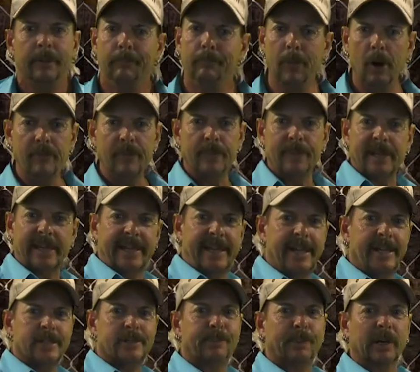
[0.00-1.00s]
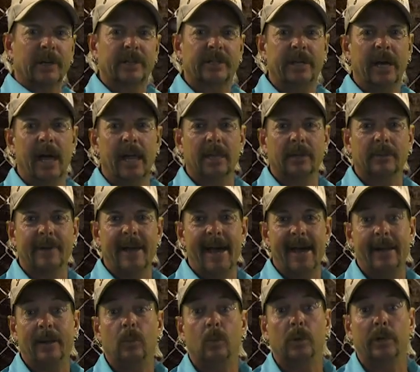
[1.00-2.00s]
move them to Kingsburg,
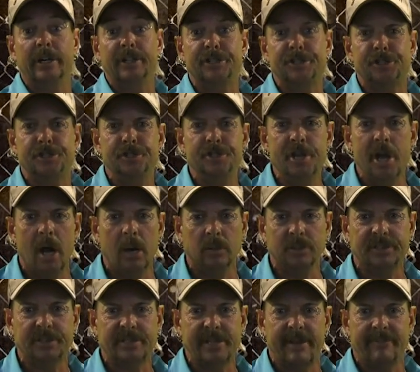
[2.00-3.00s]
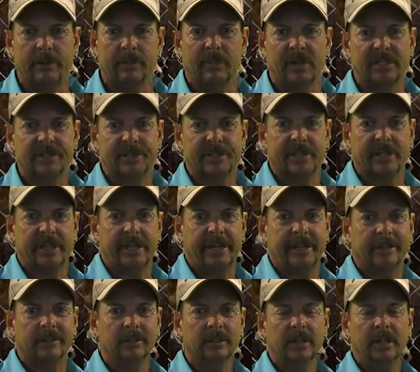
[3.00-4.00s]
Colorado, where it snows 7 months of the
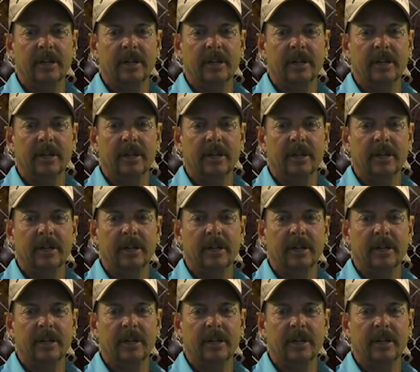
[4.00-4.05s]
year.